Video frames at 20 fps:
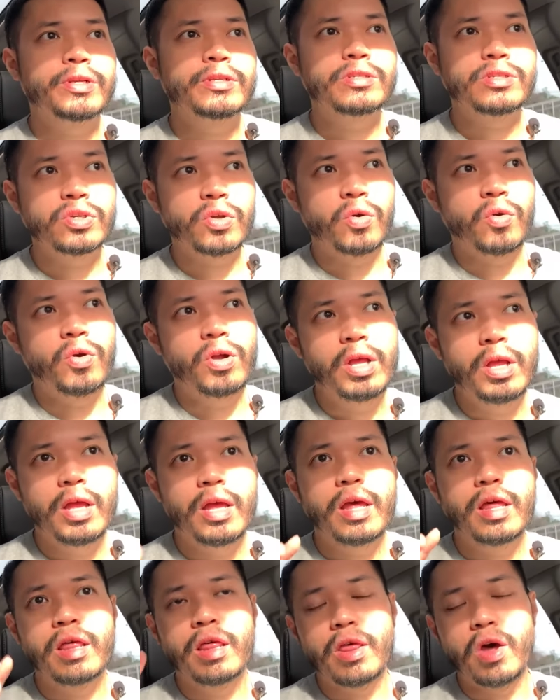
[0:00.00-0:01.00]
So
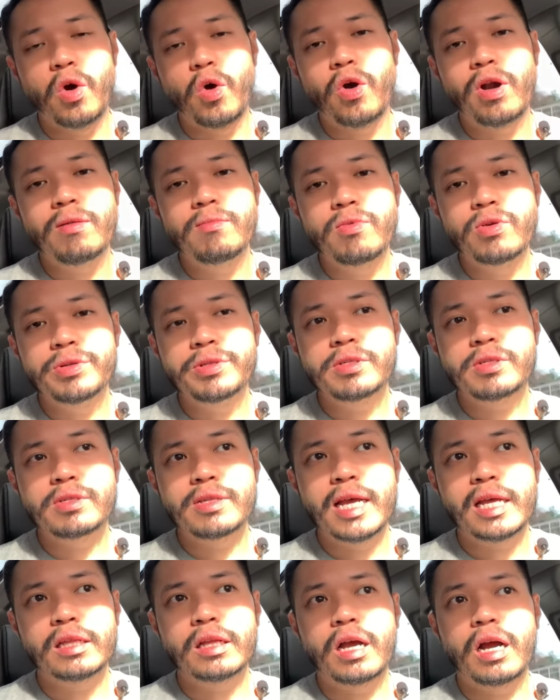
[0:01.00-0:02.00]
the
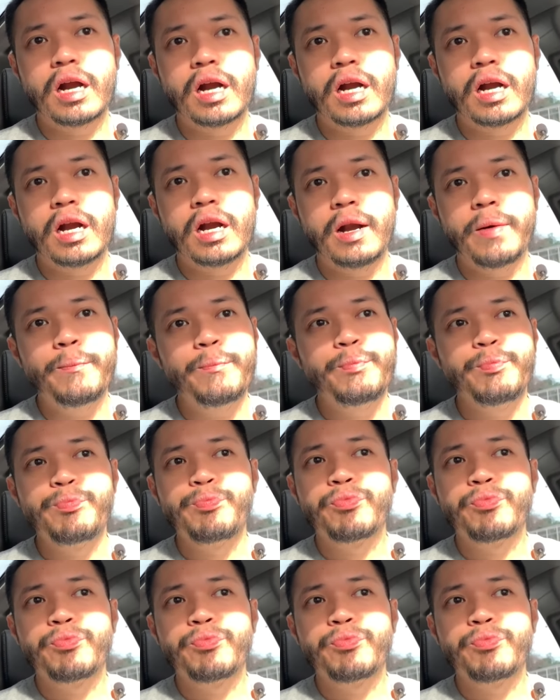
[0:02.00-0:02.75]
hormones that are